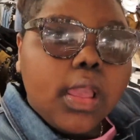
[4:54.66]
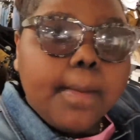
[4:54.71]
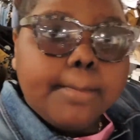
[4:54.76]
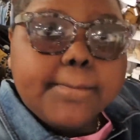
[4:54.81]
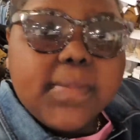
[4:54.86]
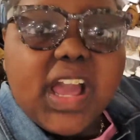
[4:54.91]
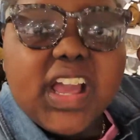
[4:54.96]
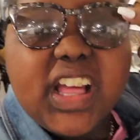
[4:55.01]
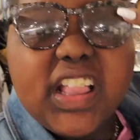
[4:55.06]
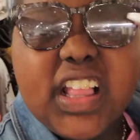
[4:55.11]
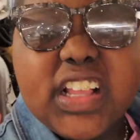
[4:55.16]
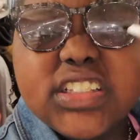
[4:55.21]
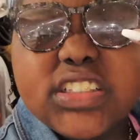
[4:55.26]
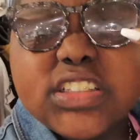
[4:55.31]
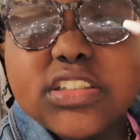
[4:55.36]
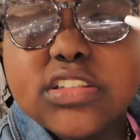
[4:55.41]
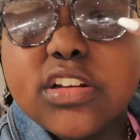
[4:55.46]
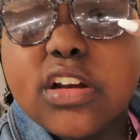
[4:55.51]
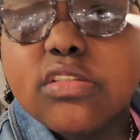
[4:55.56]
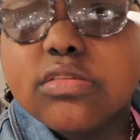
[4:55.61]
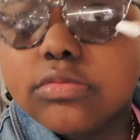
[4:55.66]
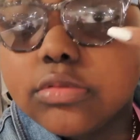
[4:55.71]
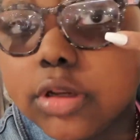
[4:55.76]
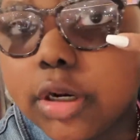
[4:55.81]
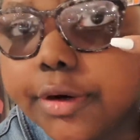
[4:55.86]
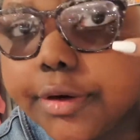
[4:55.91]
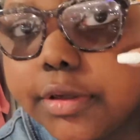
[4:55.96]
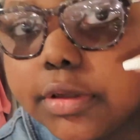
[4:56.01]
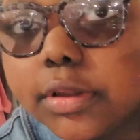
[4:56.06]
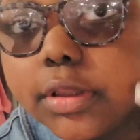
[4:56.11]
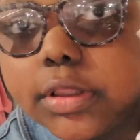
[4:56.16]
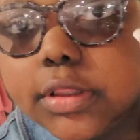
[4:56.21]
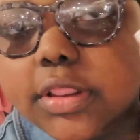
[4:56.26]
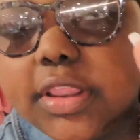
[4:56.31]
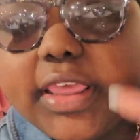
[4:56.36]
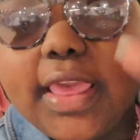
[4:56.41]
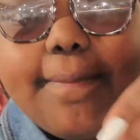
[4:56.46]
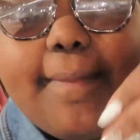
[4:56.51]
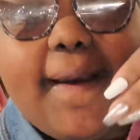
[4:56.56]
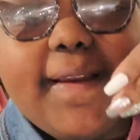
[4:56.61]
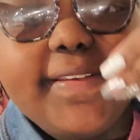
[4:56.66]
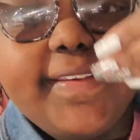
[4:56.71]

My glasses go dark. Look at my